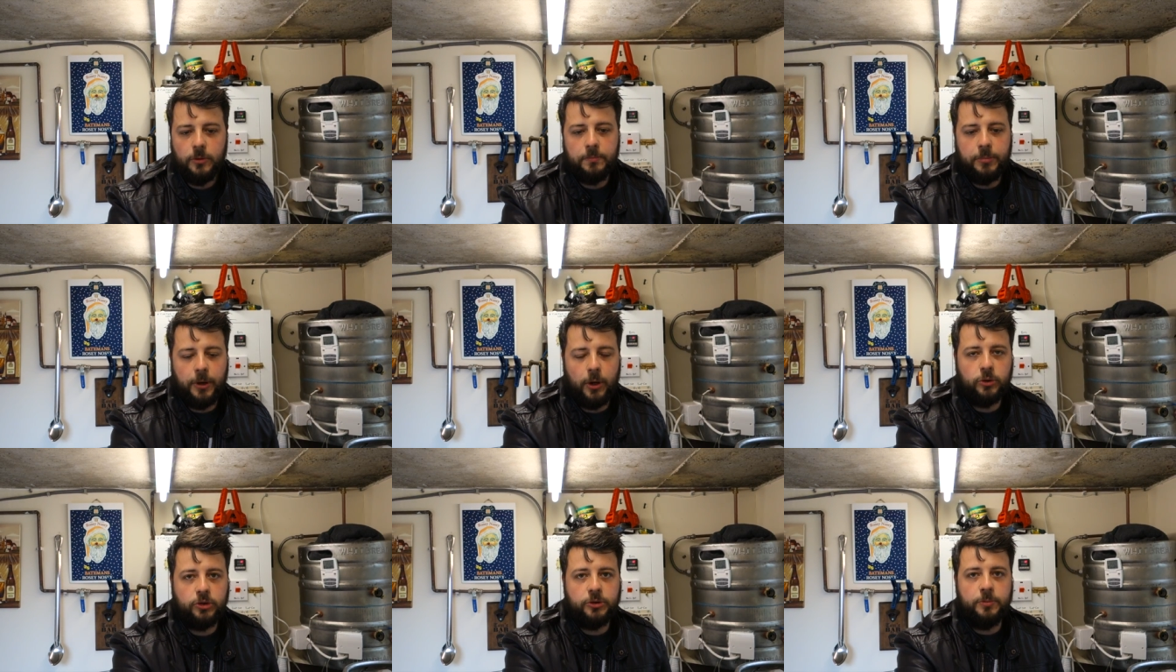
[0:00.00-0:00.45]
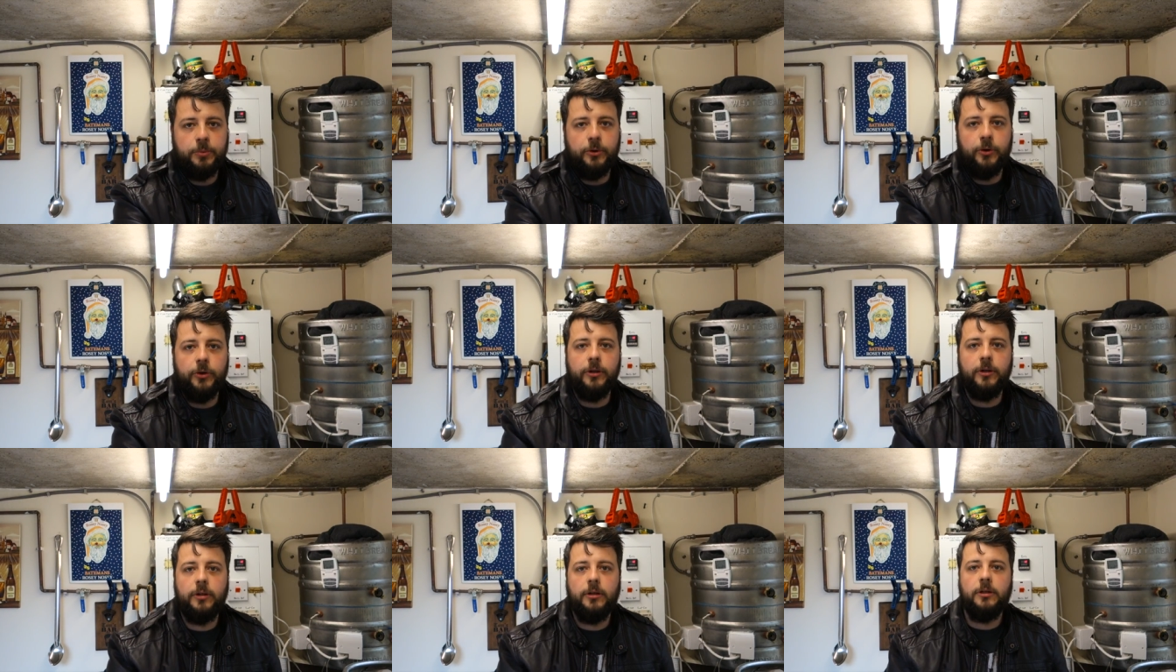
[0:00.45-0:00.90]

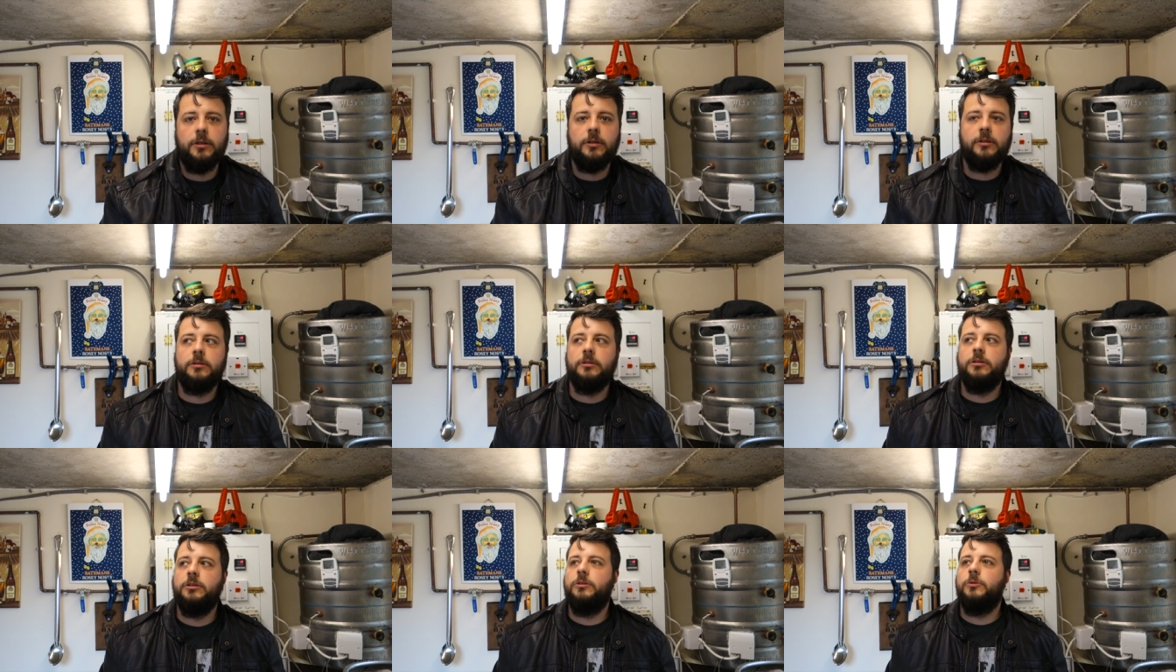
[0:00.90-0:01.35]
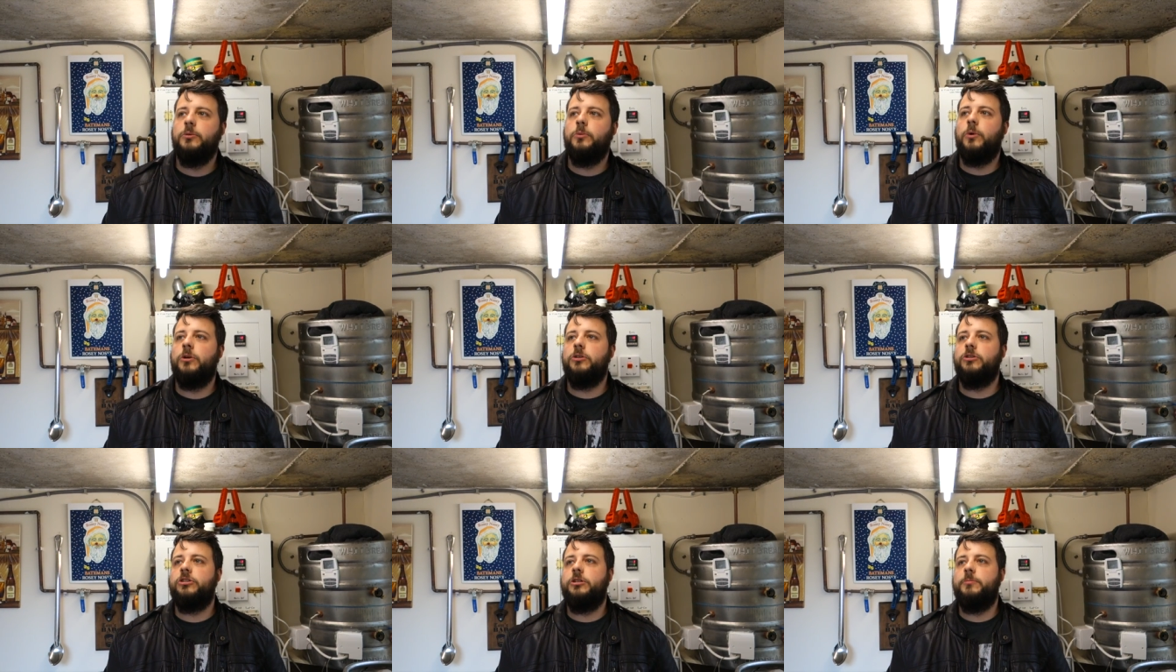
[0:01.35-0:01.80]
post-boil
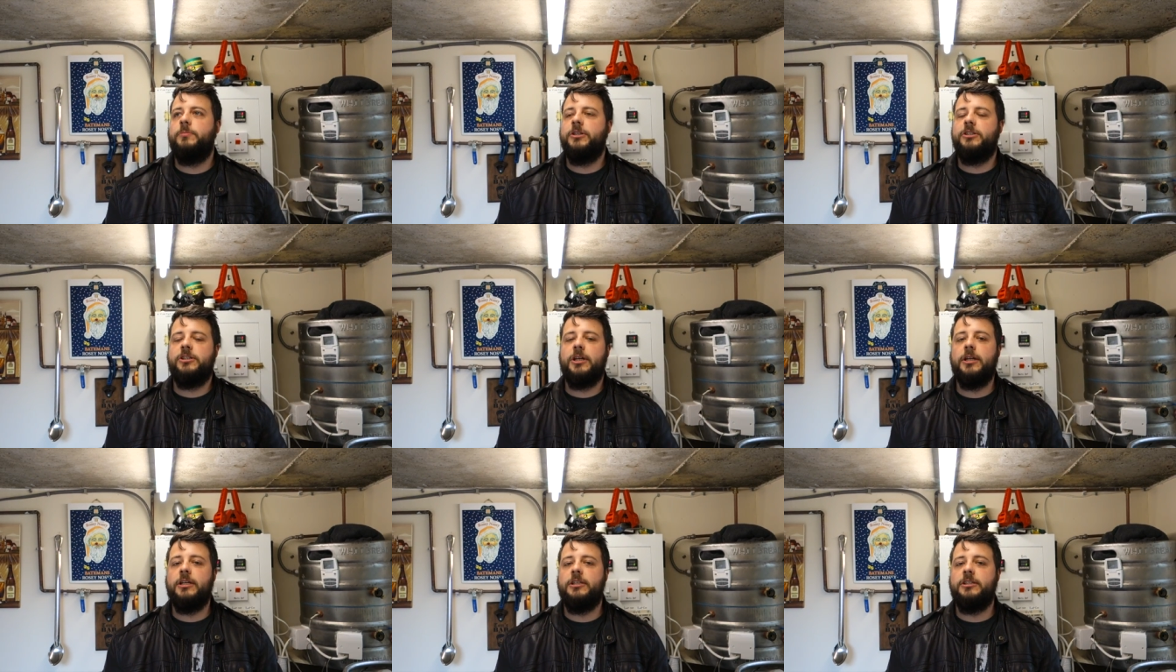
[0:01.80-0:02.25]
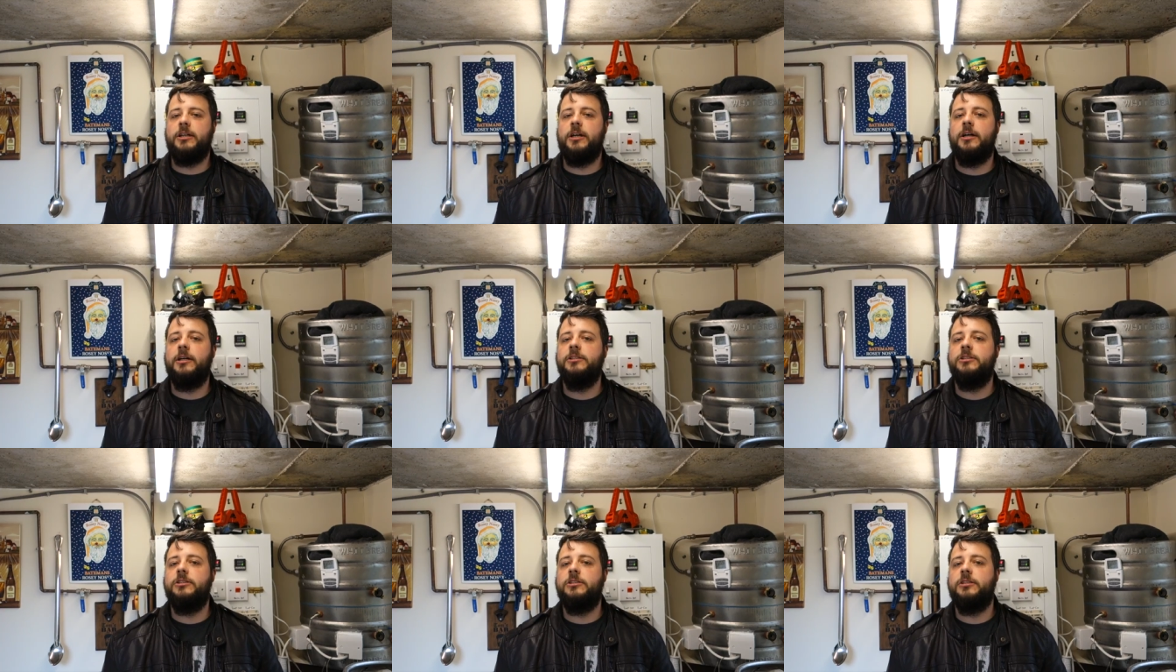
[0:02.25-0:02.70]
wants to be
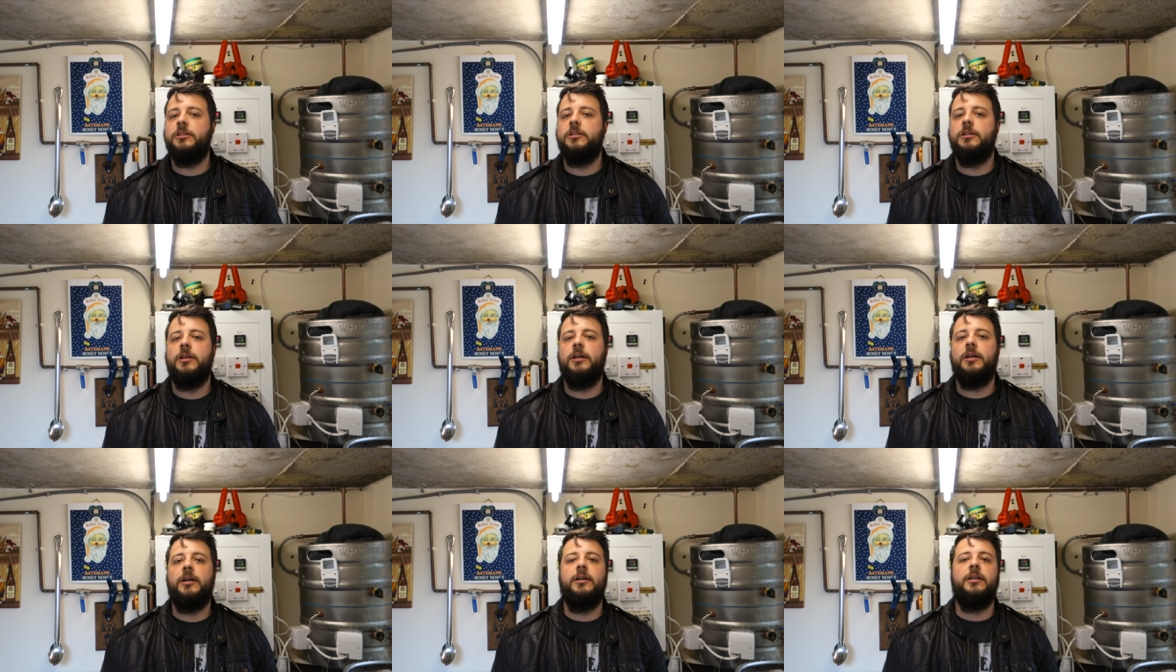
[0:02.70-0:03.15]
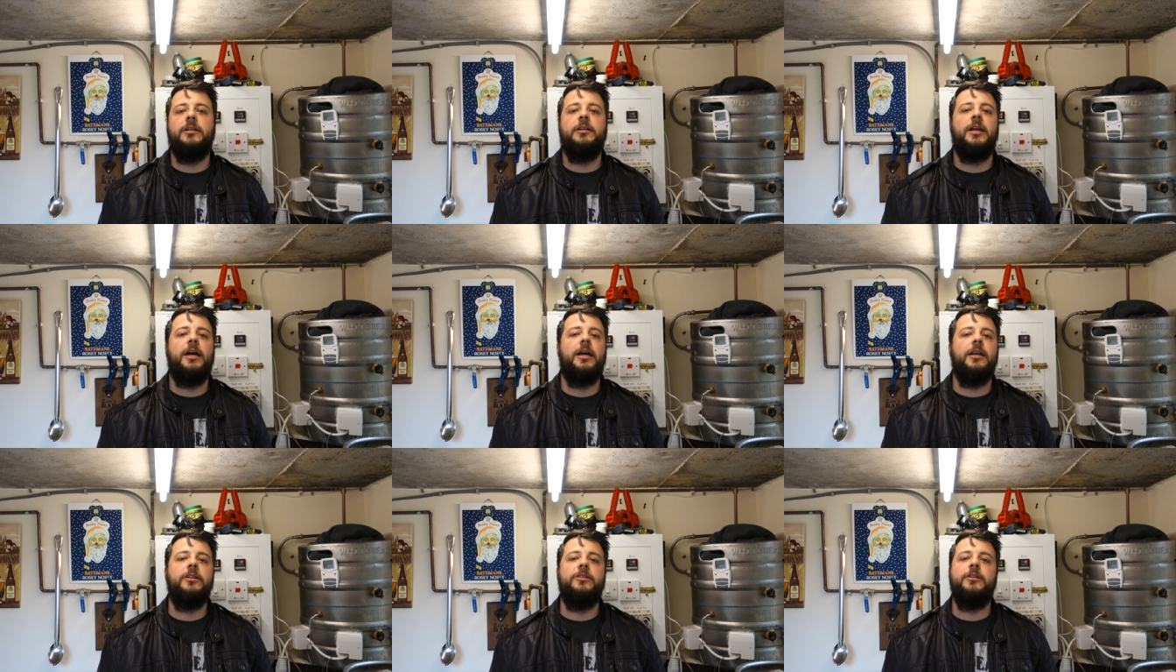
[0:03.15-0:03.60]
sanitised,
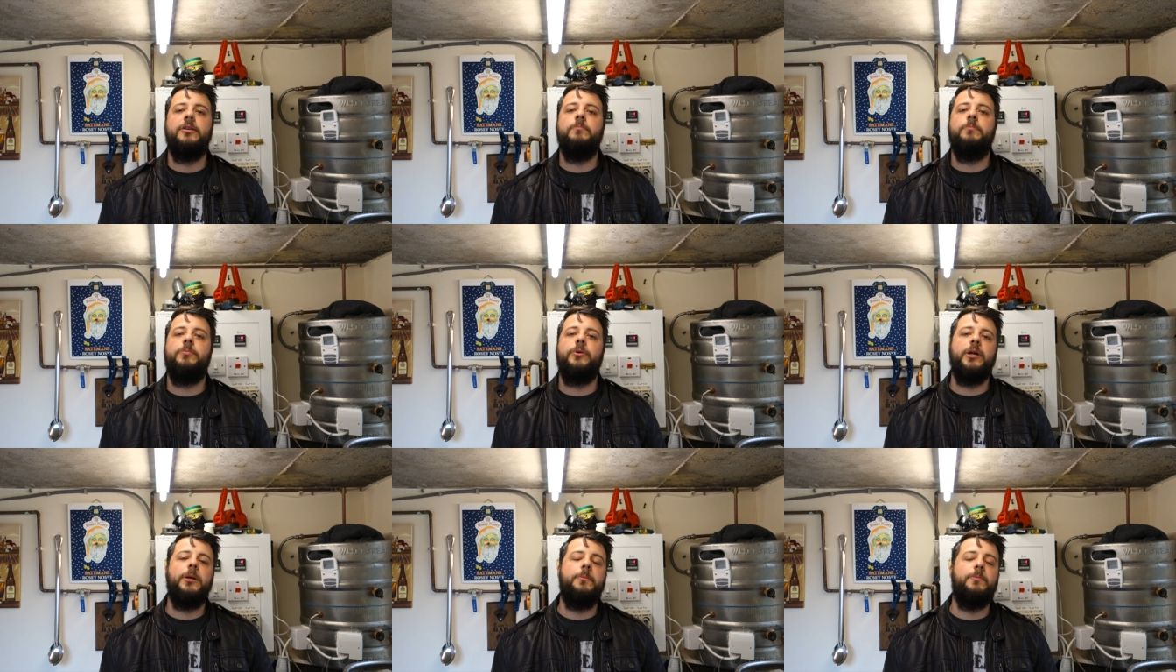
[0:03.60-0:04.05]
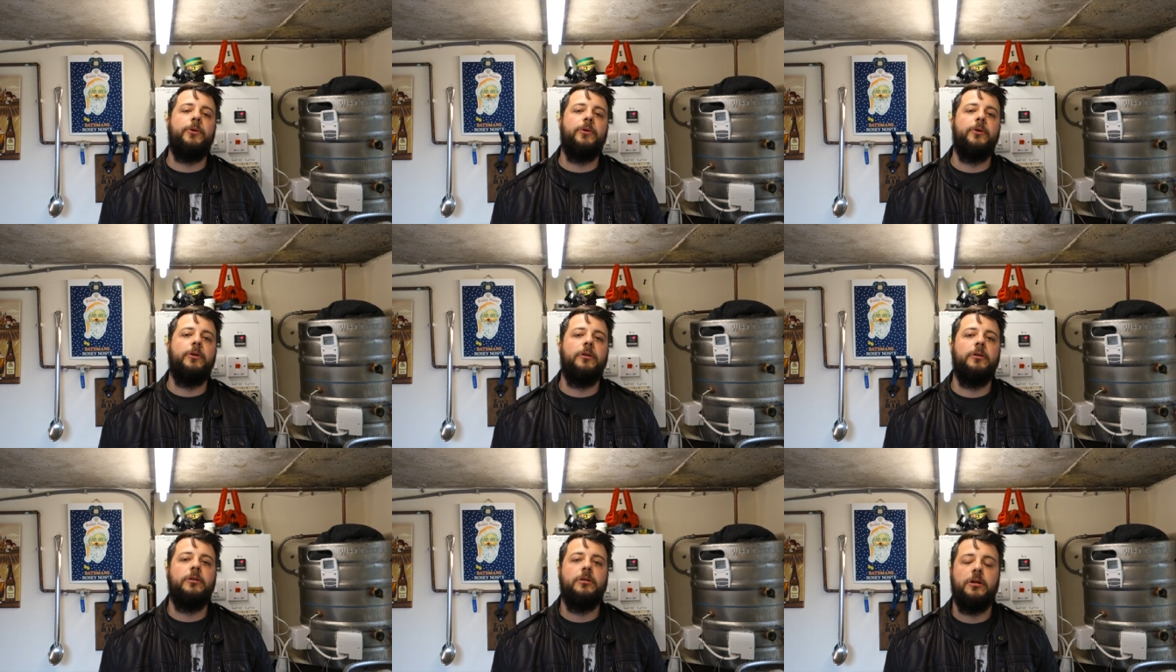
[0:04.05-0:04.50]
and anything
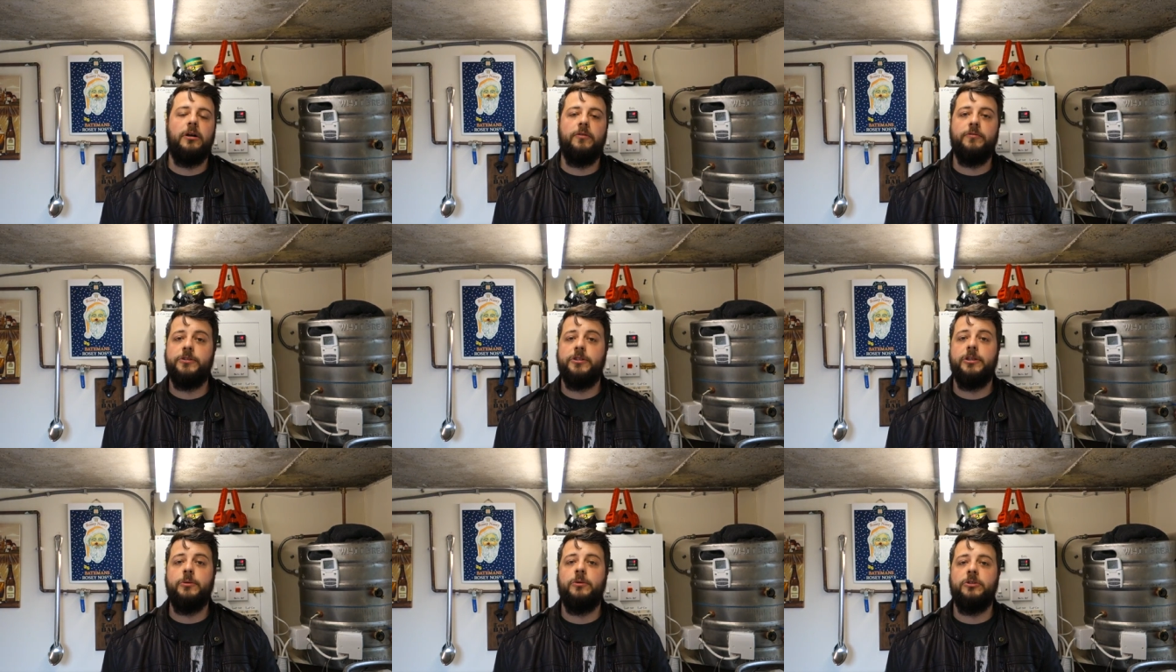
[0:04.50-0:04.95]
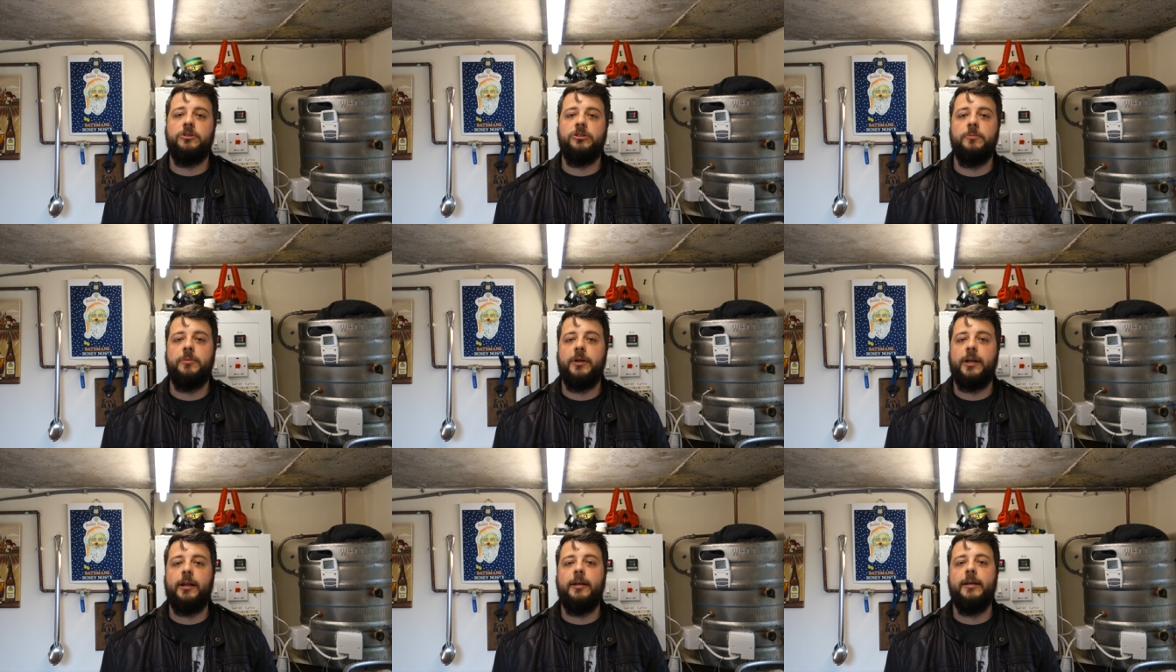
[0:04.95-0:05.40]
pre-boil obviously wants to
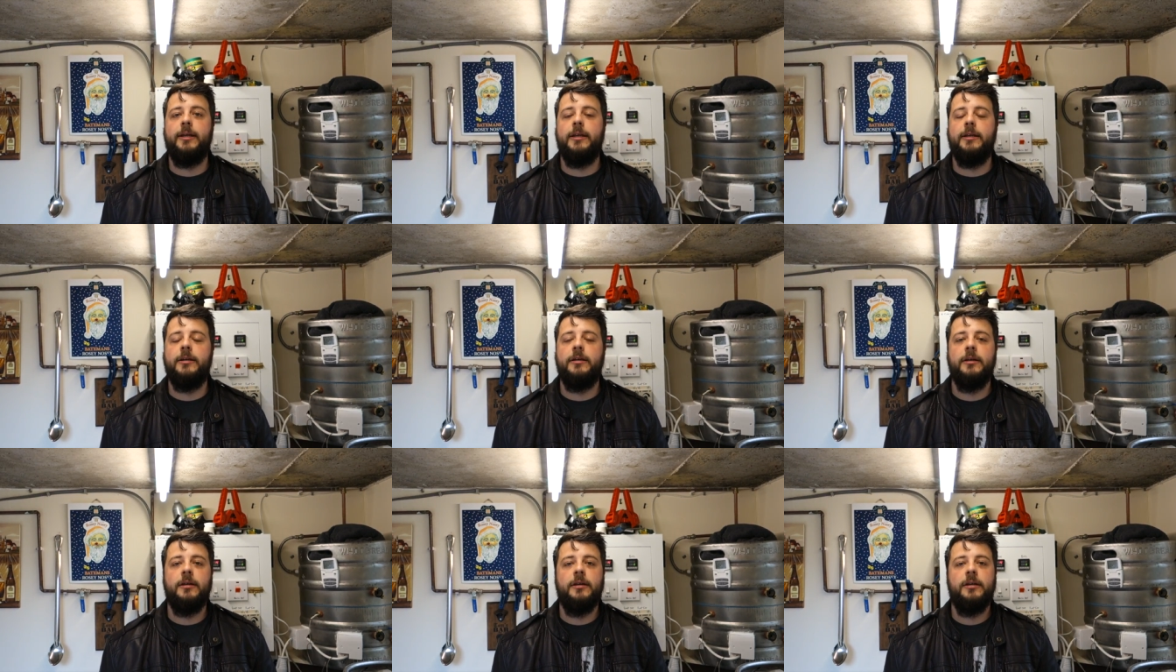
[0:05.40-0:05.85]
be clean,